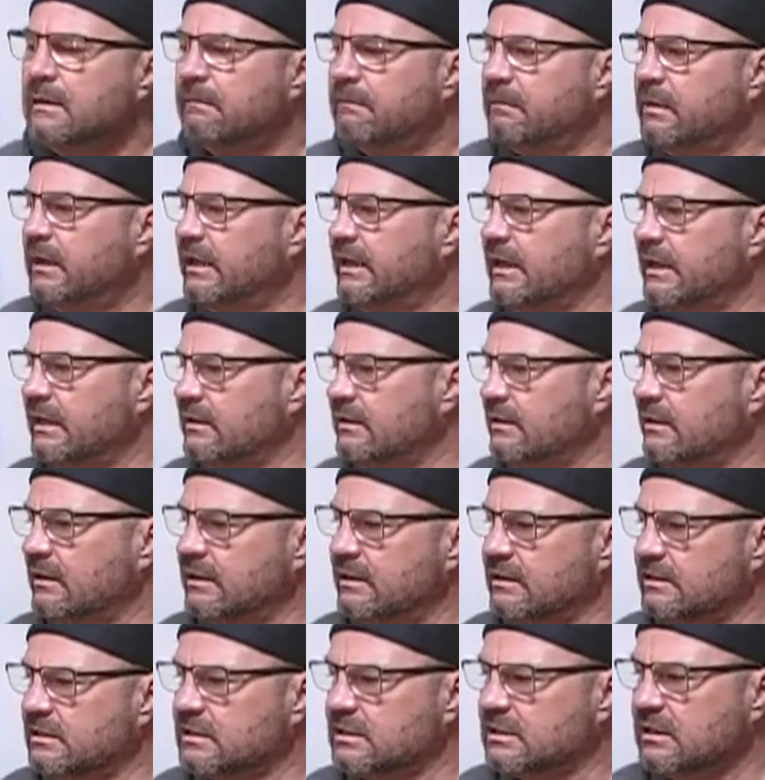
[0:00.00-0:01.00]
But it
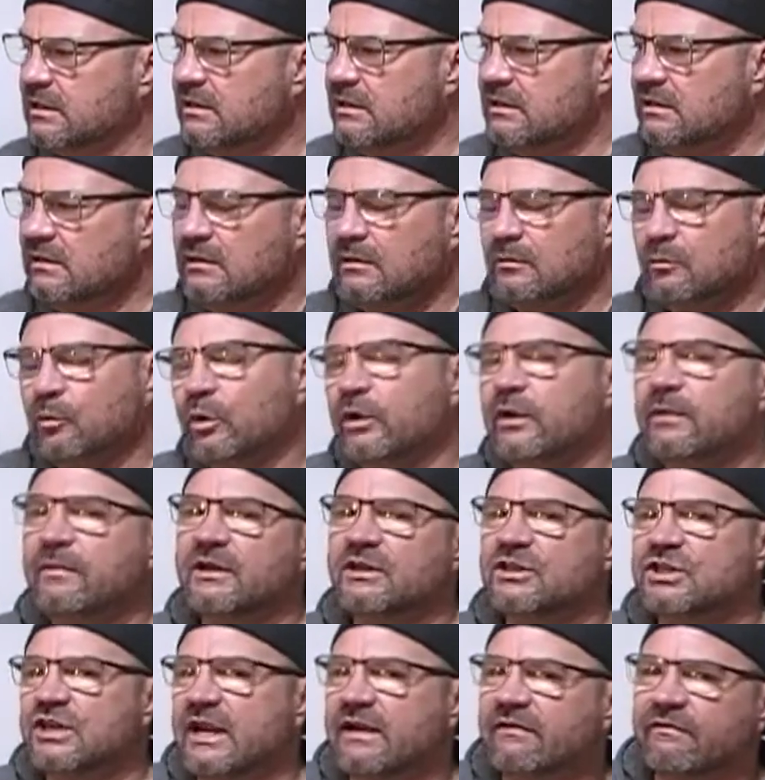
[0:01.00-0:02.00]
does pretty
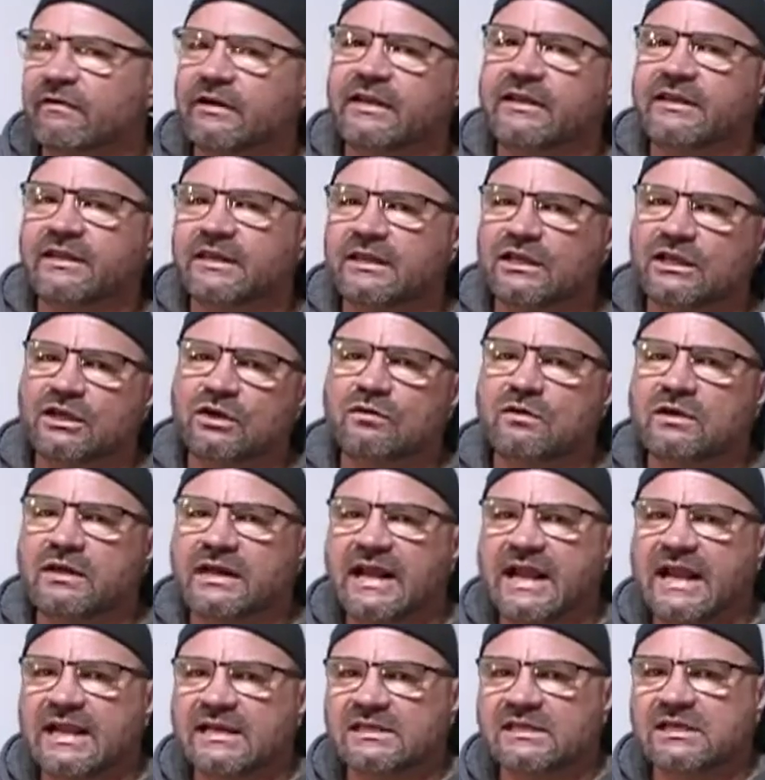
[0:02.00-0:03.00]
much everything you could
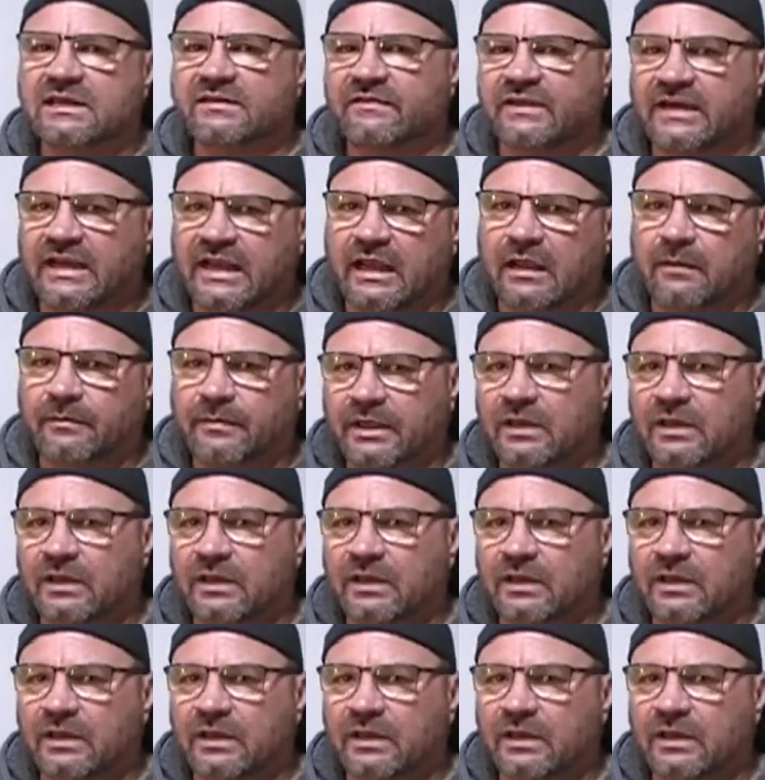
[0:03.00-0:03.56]
ask of an amp.